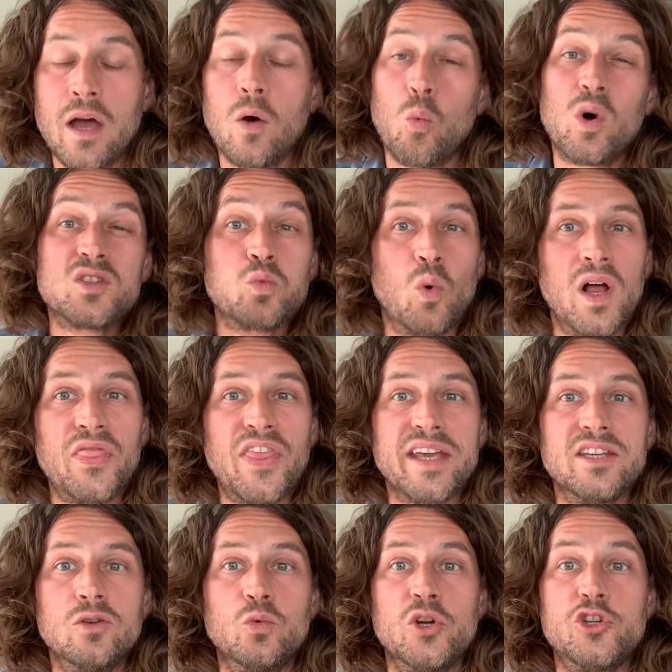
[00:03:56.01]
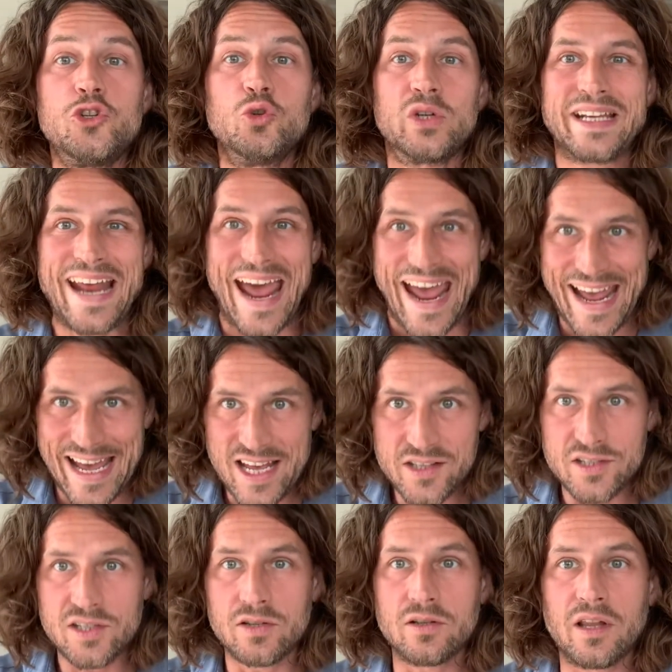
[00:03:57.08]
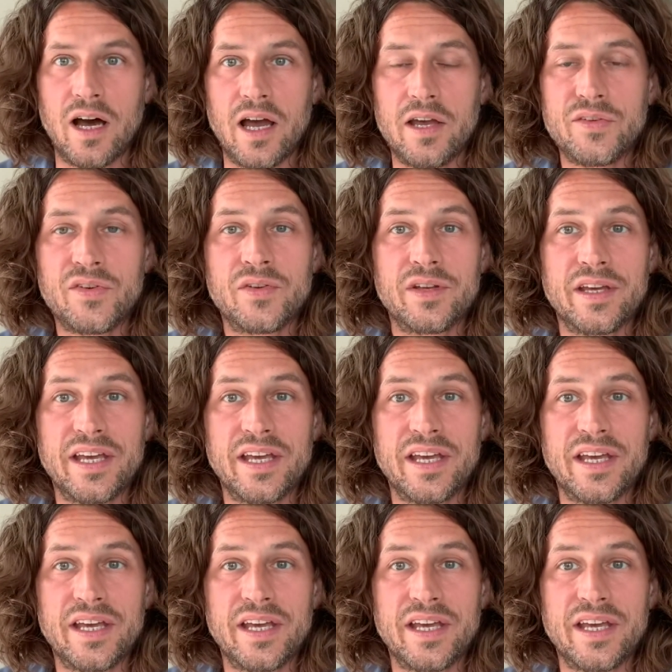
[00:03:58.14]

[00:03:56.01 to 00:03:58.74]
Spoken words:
What's one thing you wish you could add to your life?